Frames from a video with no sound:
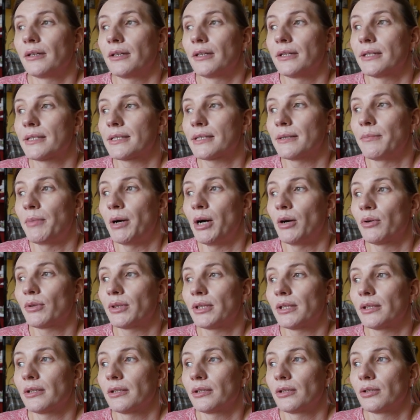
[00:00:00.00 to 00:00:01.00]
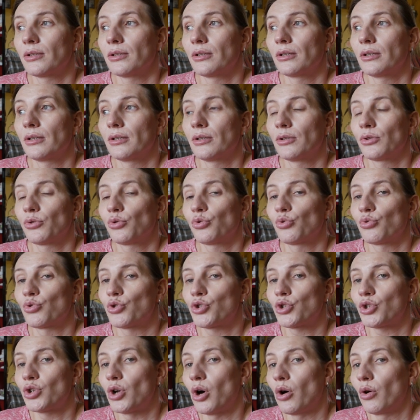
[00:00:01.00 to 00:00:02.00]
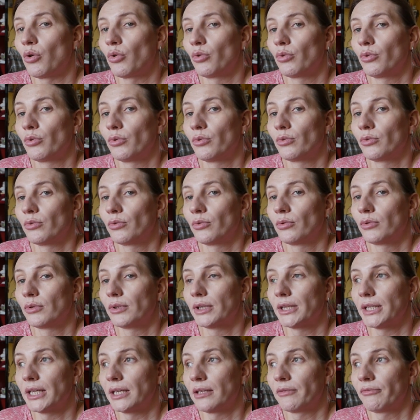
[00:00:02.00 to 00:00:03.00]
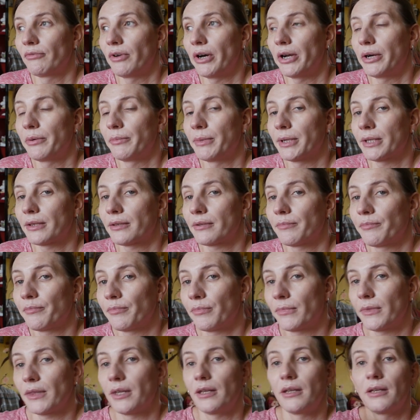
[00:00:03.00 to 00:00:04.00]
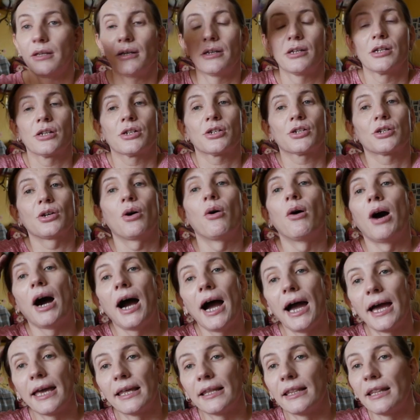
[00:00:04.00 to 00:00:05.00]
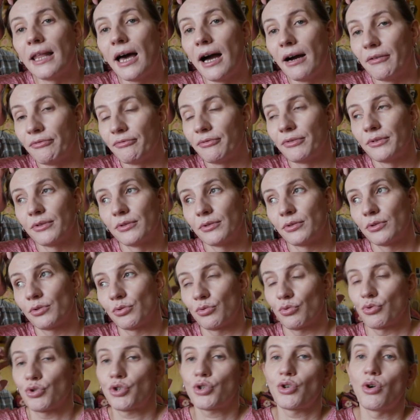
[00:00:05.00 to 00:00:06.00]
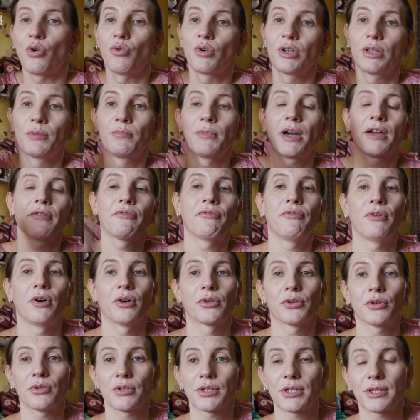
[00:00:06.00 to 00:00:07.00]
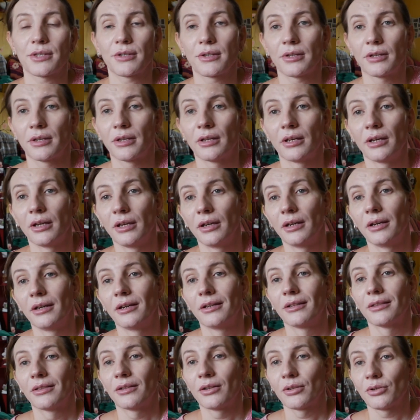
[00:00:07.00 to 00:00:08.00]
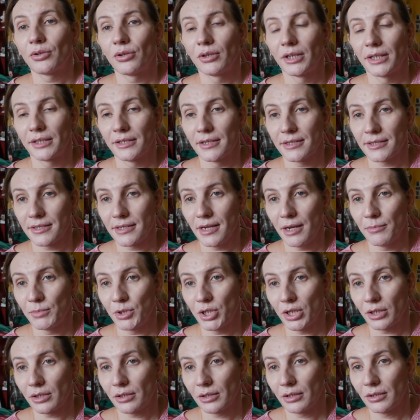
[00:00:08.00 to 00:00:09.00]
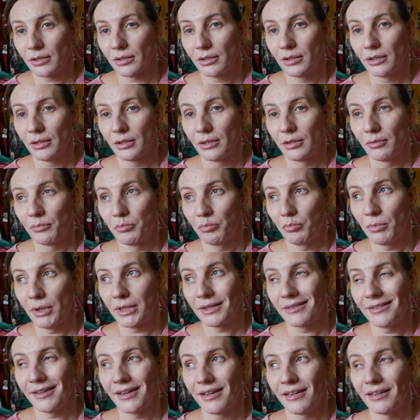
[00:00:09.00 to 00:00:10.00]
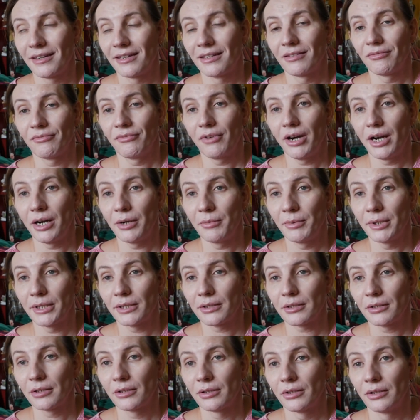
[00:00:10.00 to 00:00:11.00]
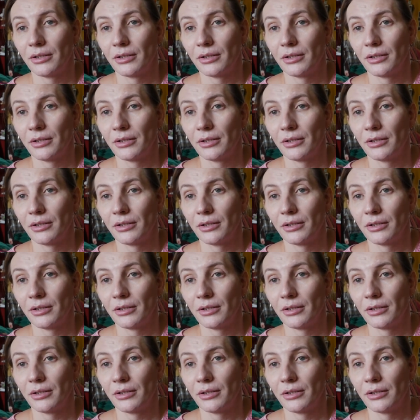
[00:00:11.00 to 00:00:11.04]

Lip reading: it's about to show the environment. So I love to show in my photos not only the subject, but the environment